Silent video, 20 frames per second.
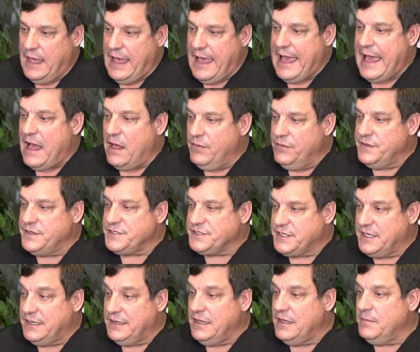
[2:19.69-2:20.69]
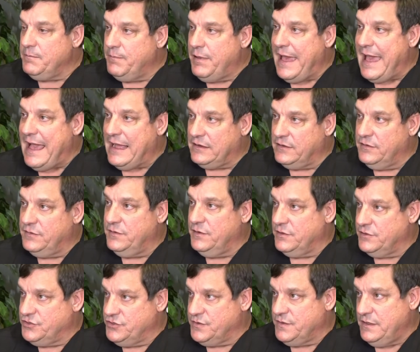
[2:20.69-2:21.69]
how this can impact
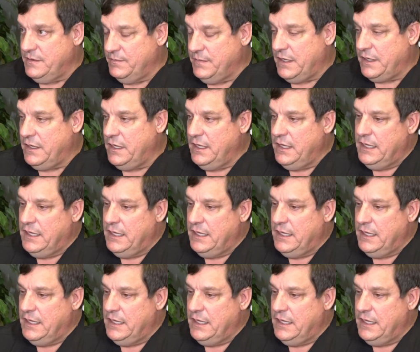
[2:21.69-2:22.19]
their treatment,